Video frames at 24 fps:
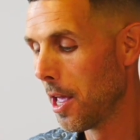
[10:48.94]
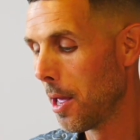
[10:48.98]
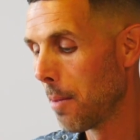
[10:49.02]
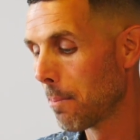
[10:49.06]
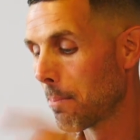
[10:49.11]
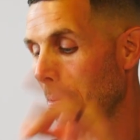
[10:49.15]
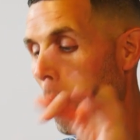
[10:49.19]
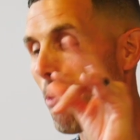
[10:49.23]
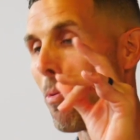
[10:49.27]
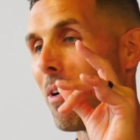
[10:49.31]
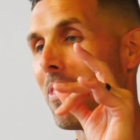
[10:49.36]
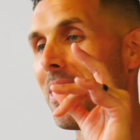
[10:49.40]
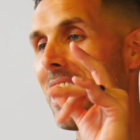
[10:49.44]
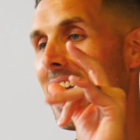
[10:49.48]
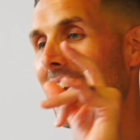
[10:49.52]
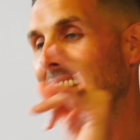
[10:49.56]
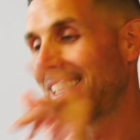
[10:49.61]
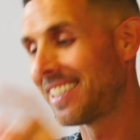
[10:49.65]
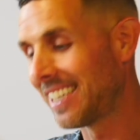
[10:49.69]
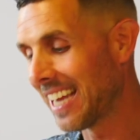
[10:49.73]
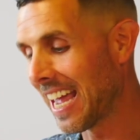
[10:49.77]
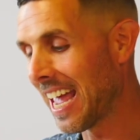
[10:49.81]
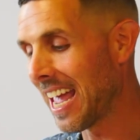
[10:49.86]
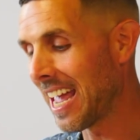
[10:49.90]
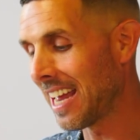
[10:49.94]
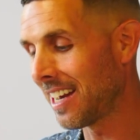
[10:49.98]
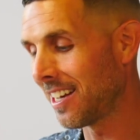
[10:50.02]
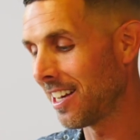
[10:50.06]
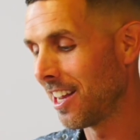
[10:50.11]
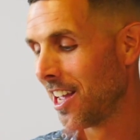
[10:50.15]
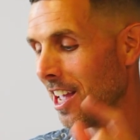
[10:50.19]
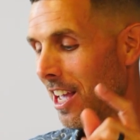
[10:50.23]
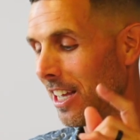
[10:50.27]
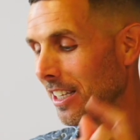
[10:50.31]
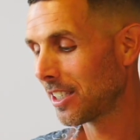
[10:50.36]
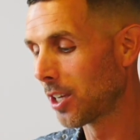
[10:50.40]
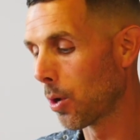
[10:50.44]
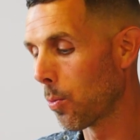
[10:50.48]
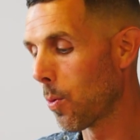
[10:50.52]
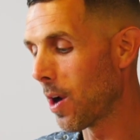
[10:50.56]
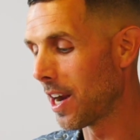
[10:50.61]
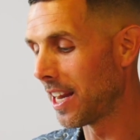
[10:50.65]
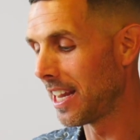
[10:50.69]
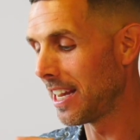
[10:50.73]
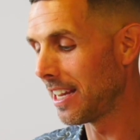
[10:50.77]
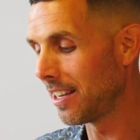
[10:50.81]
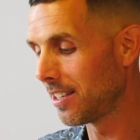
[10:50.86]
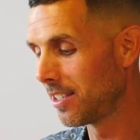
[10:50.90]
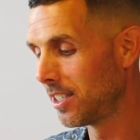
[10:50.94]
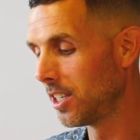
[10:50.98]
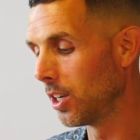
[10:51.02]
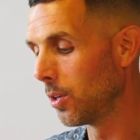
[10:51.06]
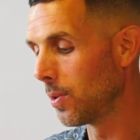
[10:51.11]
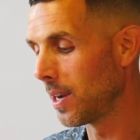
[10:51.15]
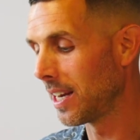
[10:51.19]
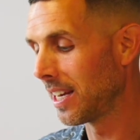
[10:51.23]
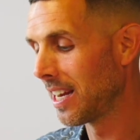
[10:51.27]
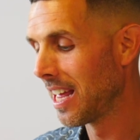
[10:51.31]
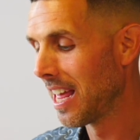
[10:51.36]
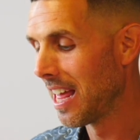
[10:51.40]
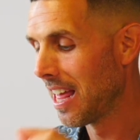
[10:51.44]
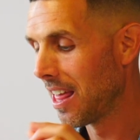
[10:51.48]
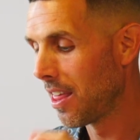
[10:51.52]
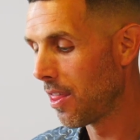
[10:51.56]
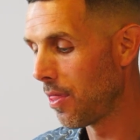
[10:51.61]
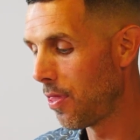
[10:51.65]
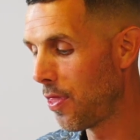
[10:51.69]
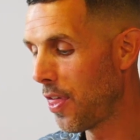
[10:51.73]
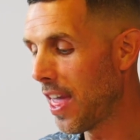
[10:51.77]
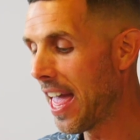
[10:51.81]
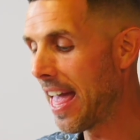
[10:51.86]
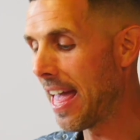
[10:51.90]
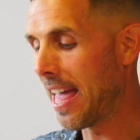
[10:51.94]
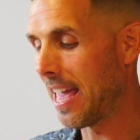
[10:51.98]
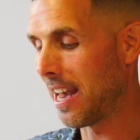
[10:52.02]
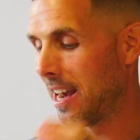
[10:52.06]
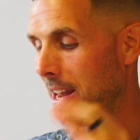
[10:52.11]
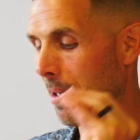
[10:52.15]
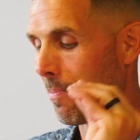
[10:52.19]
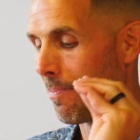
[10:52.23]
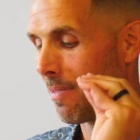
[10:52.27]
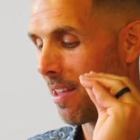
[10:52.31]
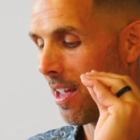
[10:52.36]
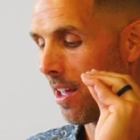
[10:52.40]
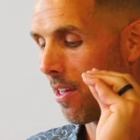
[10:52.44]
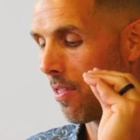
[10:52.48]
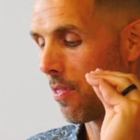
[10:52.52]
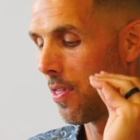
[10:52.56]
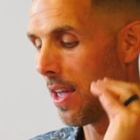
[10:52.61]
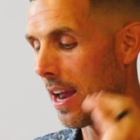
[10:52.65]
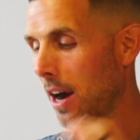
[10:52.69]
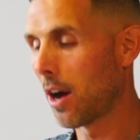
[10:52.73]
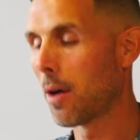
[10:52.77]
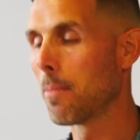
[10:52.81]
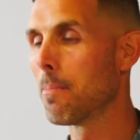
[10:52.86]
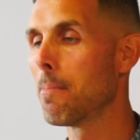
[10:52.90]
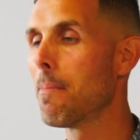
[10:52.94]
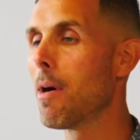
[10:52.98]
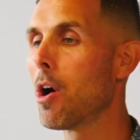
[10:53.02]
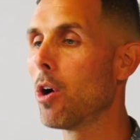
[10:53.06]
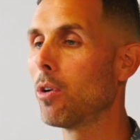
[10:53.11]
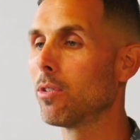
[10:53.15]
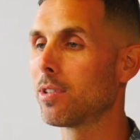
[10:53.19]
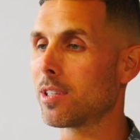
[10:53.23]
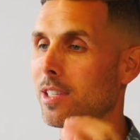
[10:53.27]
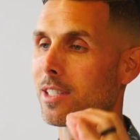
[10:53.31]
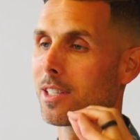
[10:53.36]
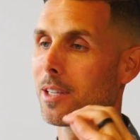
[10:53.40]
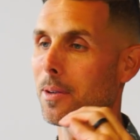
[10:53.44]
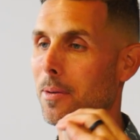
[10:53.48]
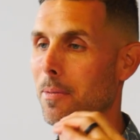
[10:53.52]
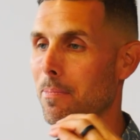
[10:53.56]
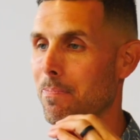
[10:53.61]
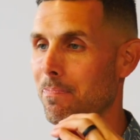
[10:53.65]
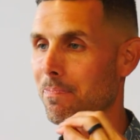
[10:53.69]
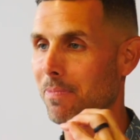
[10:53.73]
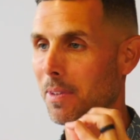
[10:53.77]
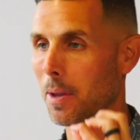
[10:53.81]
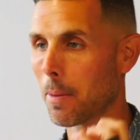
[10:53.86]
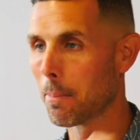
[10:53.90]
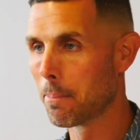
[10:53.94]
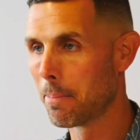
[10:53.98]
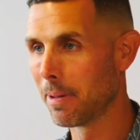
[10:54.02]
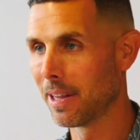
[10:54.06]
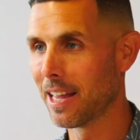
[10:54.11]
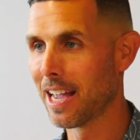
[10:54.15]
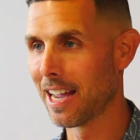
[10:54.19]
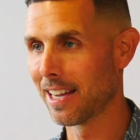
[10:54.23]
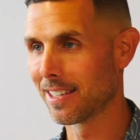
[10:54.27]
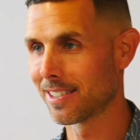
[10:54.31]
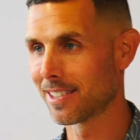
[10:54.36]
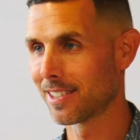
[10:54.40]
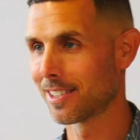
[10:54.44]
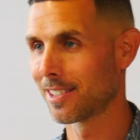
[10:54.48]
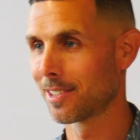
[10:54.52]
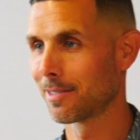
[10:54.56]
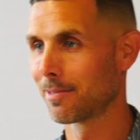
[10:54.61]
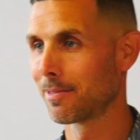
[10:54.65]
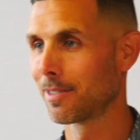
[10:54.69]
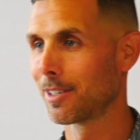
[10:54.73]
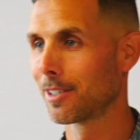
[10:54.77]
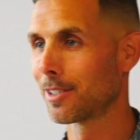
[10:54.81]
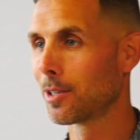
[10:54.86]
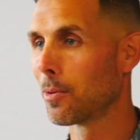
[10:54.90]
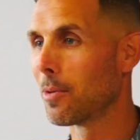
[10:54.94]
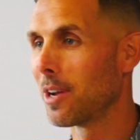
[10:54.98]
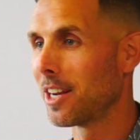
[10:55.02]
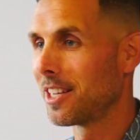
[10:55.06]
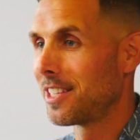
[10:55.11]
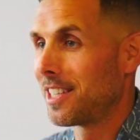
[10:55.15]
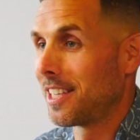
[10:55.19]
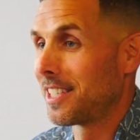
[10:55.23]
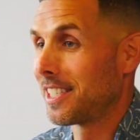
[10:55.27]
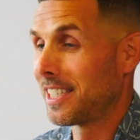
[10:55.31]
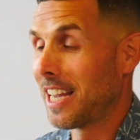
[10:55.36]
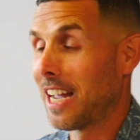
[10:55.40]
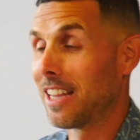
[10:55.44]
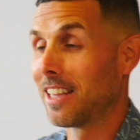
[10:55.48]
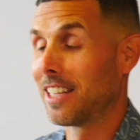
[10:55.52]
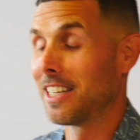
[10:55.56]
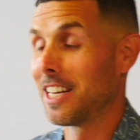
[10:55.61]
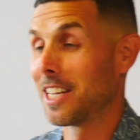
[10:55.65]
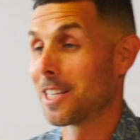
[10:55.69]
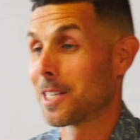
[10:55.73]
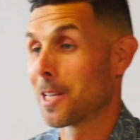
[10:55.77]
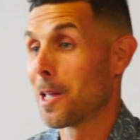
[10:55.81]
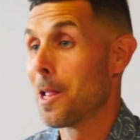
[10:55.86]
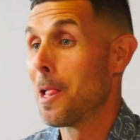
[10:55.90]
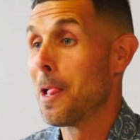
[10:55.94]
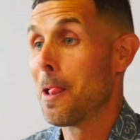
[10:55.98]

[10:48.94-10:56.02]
But when they attend to what he is doing, then they are most blessed. So what is this telling us?